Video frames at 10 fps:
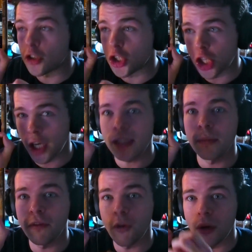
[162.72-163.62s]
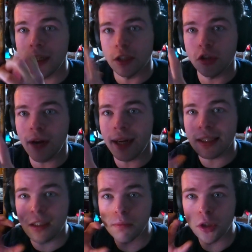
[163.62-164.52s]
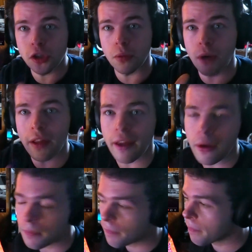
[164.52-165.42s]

just before it contracts to push the breath out.